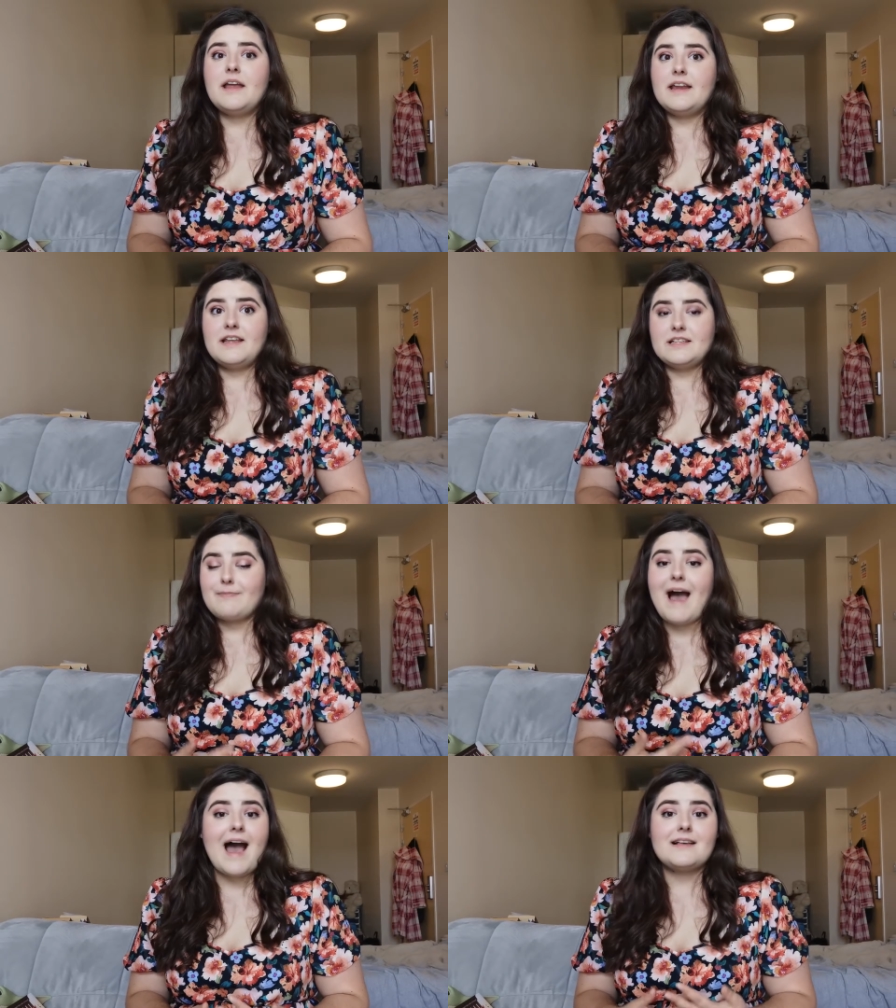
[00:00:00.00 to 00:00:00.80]
in his
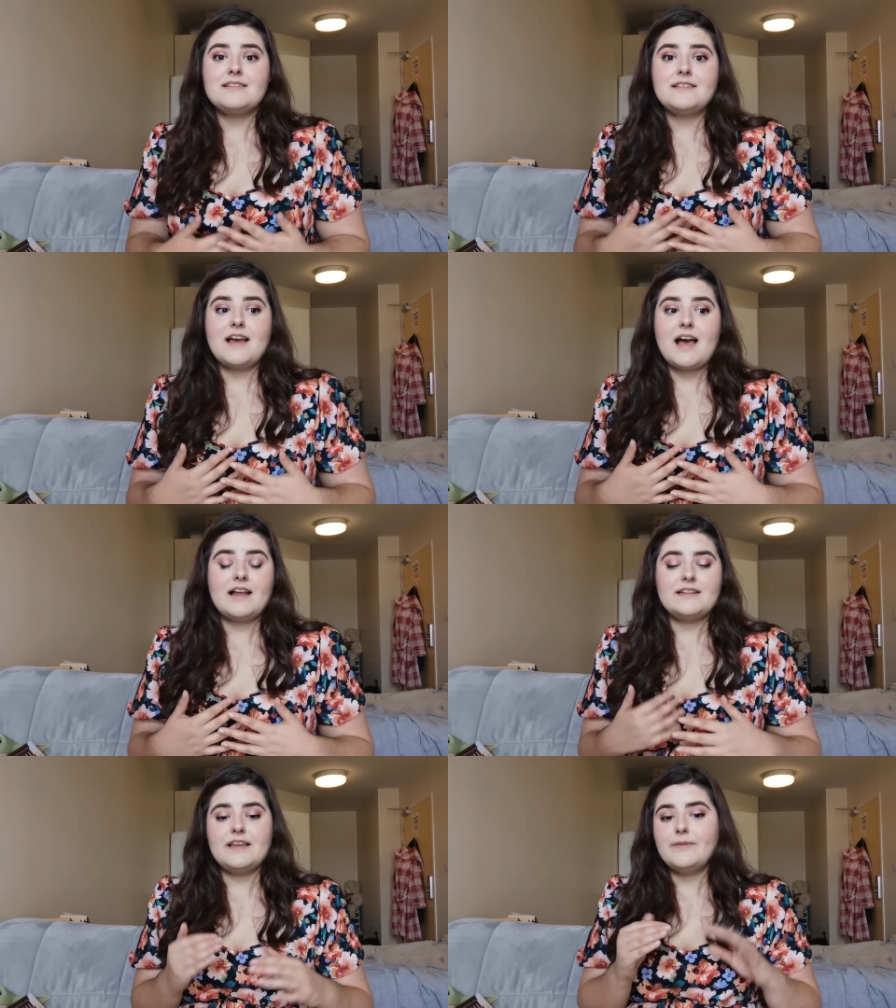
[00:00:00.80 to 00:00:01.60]
past,
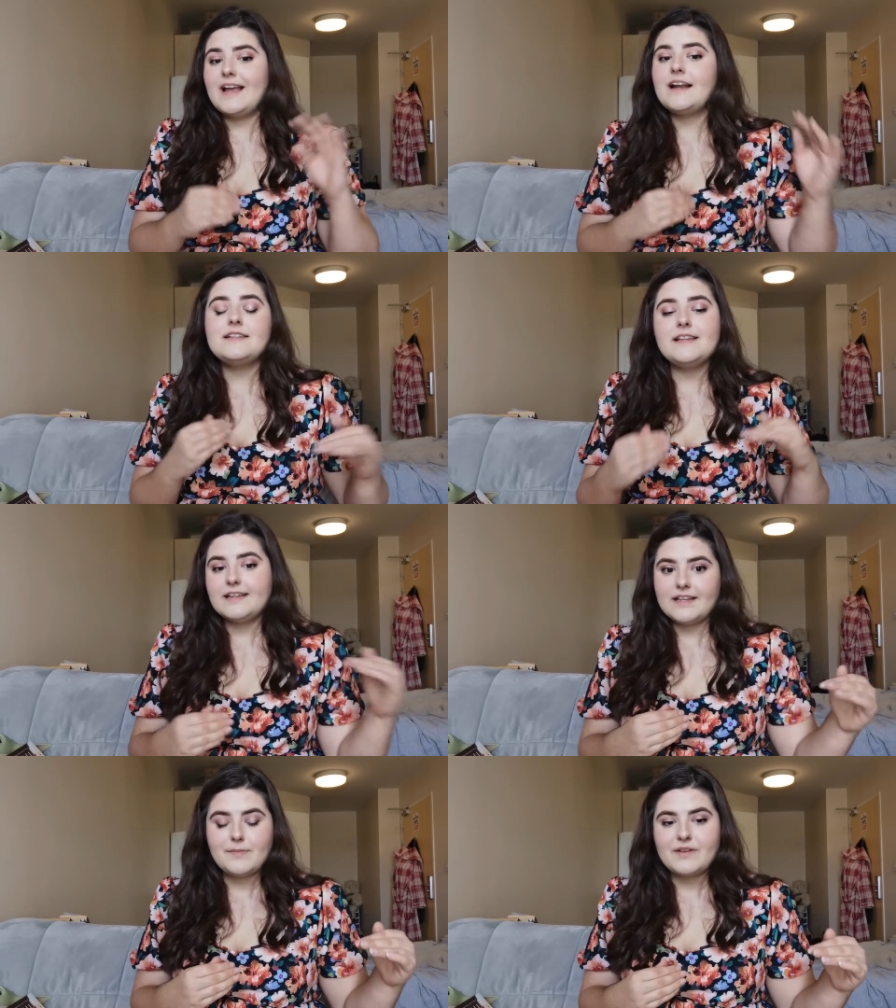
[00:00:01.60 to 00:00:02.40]
and we kind of see a
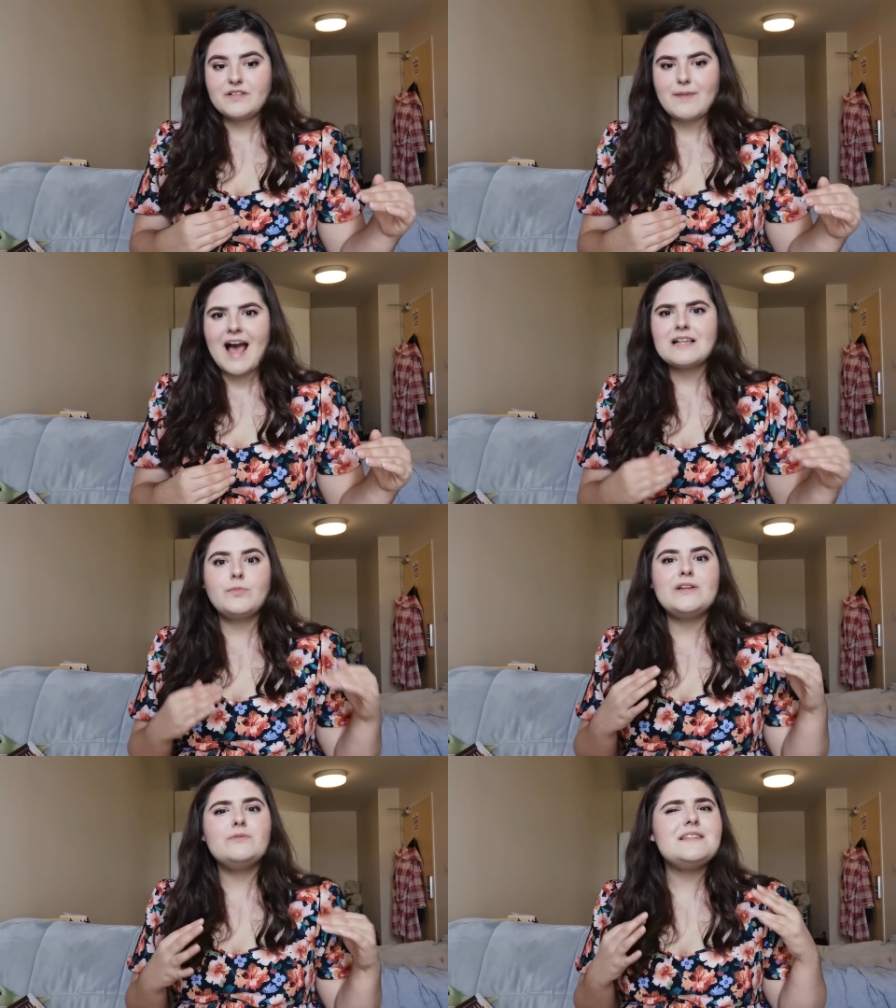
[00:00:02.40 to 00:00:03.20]
little bit of his past,
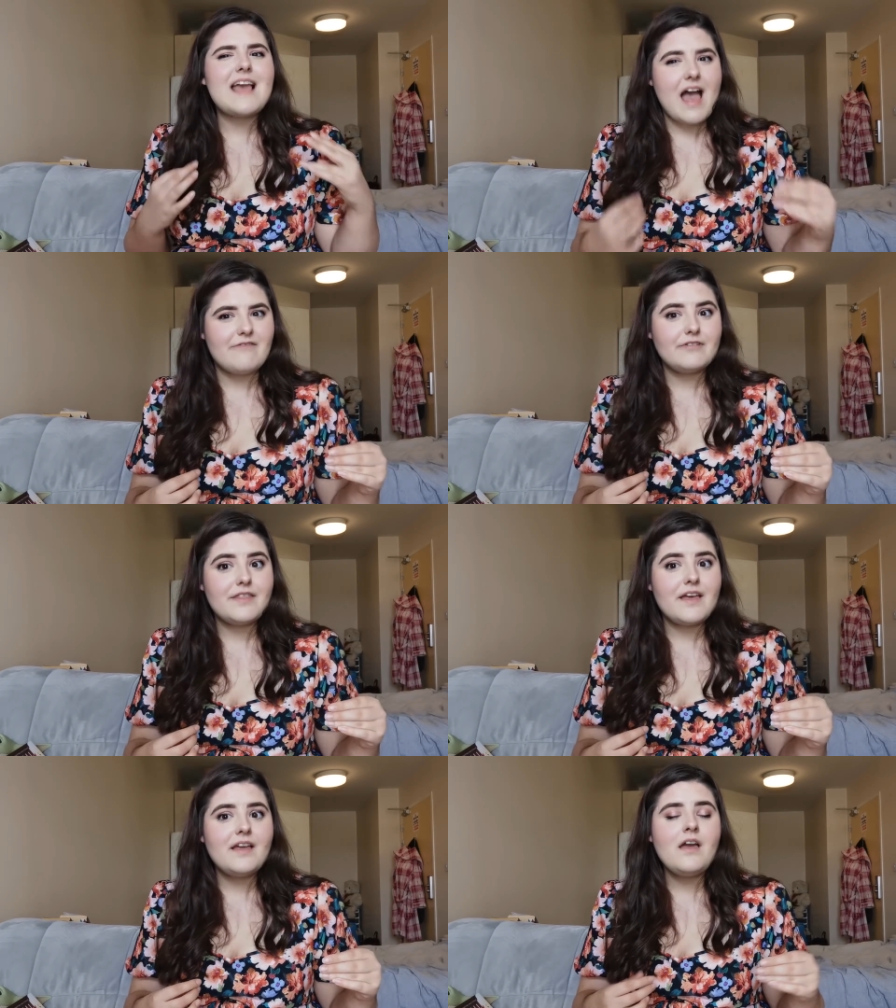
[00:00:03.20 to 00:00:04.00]
but we don't see
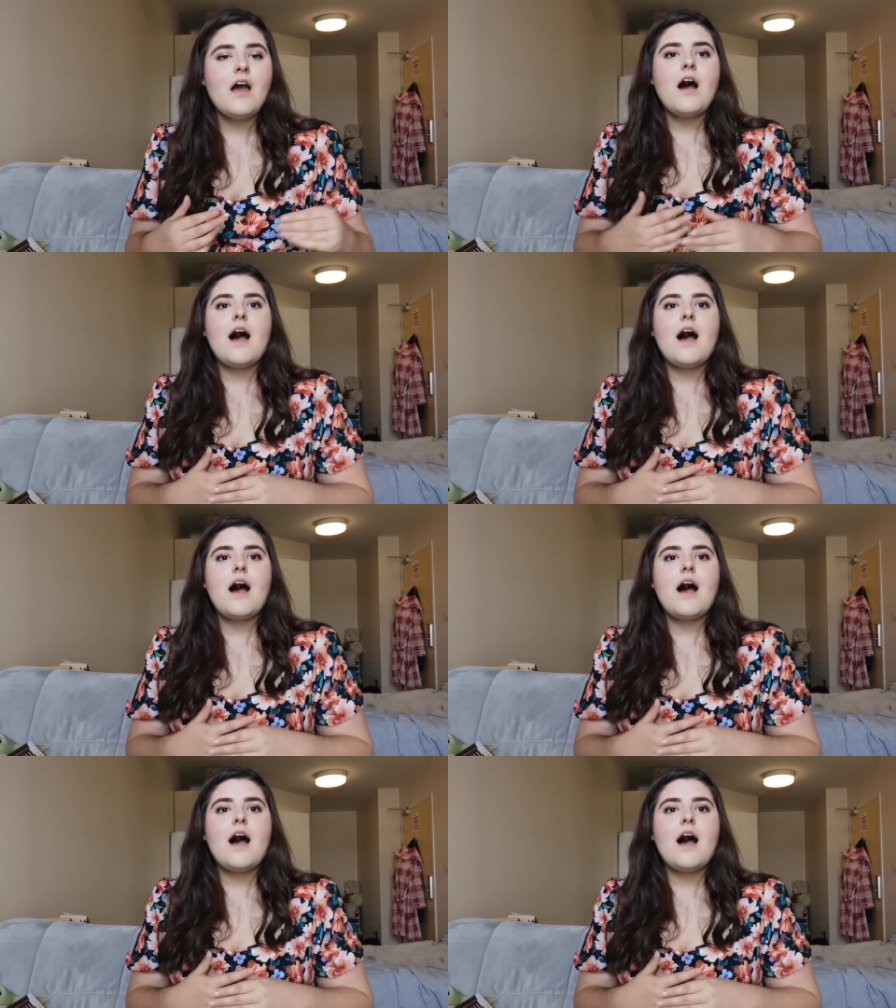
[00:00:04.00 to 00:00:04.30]
everything.